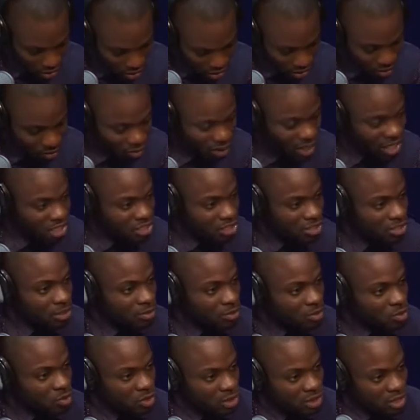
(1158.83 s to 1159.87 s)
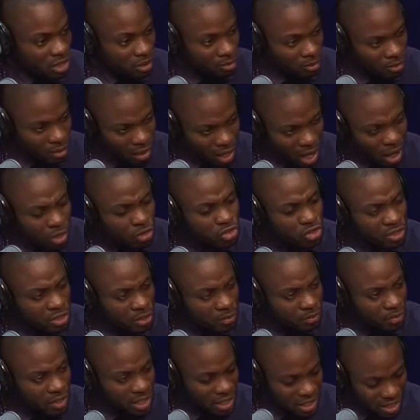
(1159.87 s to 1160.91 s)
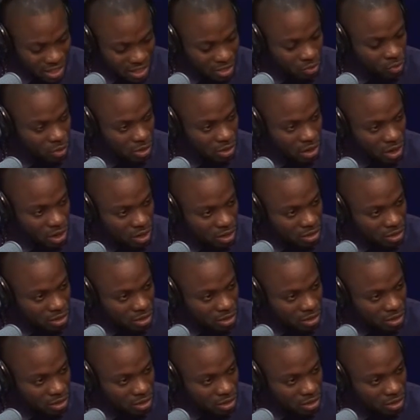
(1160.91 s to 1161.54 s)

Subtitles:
The relationship between them, how should it be in this regard?